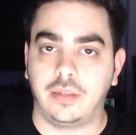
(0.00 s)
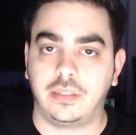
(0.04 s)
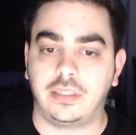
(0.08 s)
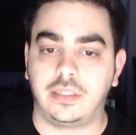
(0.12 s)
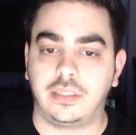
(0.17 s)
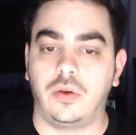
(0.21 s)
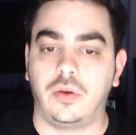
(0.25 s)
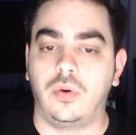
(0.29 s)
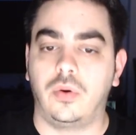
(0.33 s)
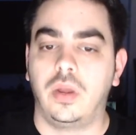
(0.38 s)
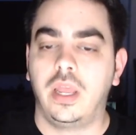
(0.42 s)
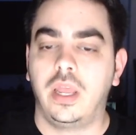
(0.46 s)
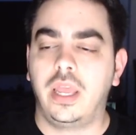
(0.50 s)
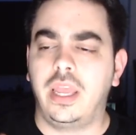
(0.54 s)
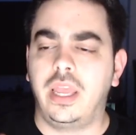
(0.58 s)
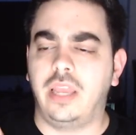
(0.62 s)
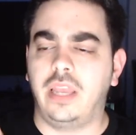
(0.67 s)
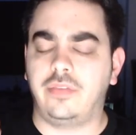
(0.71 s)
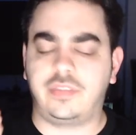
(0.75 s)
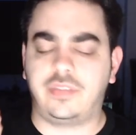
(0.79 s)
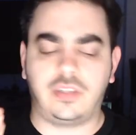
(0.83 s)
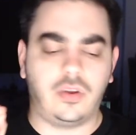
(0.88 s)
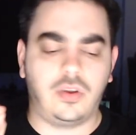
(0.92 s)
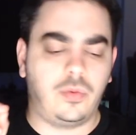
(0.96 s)
So
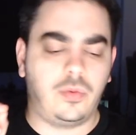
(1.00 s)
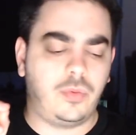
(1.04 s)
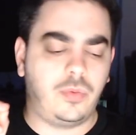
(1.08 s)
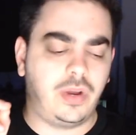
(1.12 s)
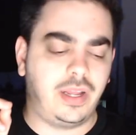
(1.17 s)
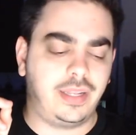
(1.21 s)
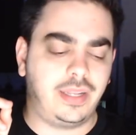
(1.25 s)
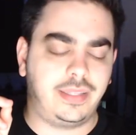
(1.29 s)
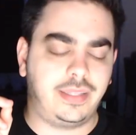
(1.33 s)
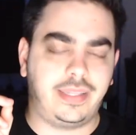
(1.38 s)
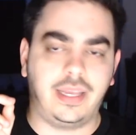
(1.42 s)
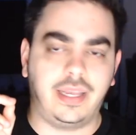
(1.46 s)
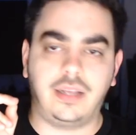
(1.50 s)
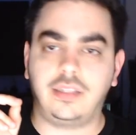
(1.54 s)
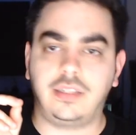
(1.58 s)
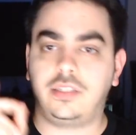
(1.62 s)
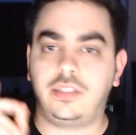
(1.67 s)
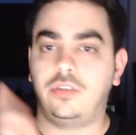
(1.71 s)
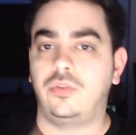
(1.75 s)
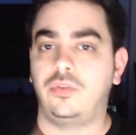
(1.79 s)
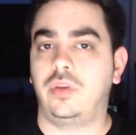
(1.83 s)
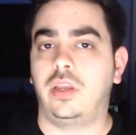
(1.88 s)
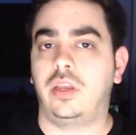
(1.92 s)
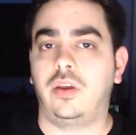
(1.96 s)
if someone tells
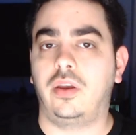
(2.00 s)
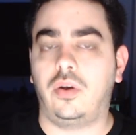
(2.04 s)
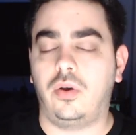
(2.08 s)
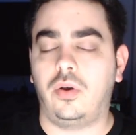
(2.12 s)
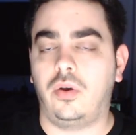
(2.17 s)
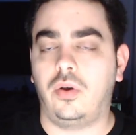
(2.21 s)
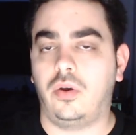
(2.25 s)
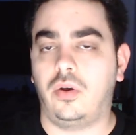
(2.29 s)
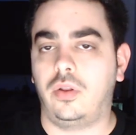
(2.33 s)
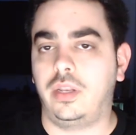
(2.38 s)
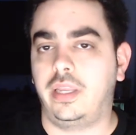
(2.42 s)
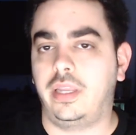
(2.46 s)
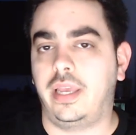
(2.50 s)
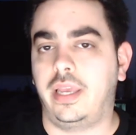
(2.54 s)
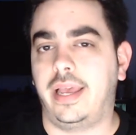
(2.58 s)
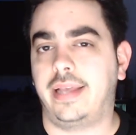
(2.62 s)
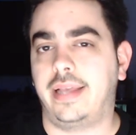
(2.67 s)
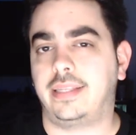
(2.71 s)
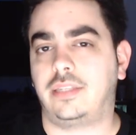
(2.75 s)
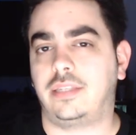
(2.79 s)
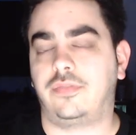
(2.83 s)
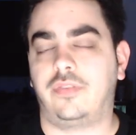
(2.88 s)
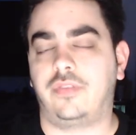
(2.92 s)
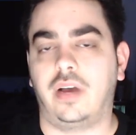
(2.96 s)
you he only
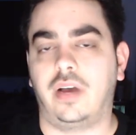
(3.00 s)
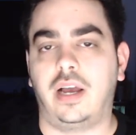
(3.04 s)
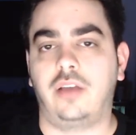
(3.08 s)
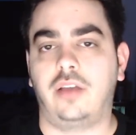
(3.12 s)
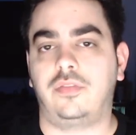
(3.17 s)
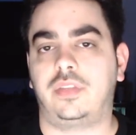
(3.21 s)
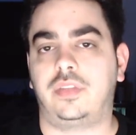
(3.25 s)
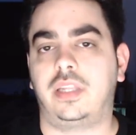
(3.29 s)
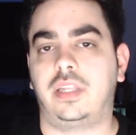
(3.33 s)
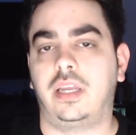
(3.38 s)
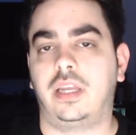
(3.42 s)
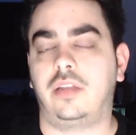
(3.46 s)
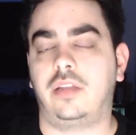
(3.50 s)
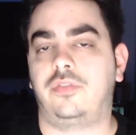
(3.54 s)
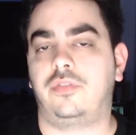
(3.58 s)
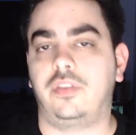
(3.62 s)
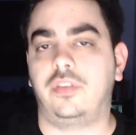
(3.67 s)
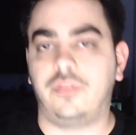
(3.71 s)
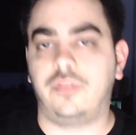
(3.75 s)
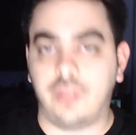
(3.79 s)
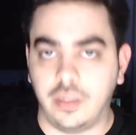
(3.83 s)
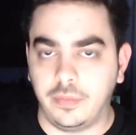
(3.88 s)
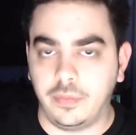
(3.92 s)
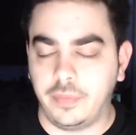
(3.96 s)
has 5, 10,
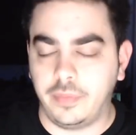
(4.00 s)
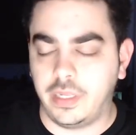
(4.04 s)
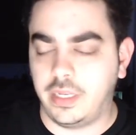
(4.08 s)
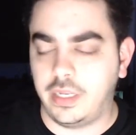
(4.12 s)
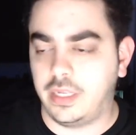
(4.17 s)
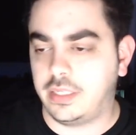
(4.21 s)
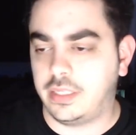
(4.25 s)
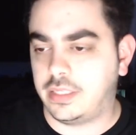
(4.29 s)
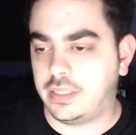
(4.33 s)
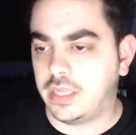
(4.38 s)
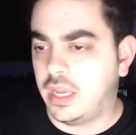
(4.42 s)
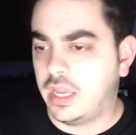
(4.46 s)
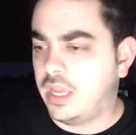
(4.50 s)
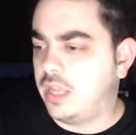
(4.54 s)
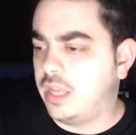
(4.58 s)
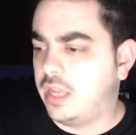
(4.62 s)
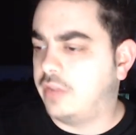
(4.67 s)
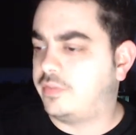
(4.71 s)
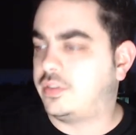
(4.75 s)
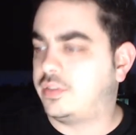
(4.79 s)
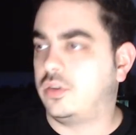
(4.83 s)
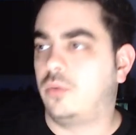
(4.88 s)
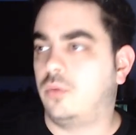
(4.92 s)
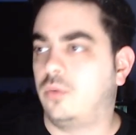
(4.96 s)
15 minutes, if
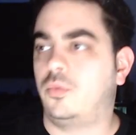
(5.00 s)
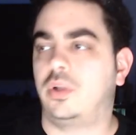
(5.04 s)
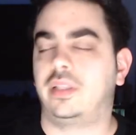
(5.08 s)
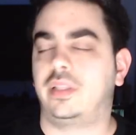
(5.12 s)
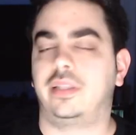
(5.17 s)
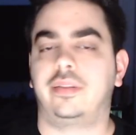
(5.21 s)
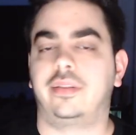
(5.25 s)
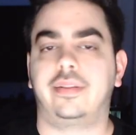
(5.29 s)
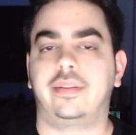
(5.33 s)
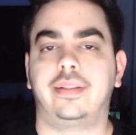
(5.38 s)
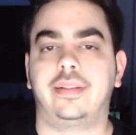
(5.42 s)
someone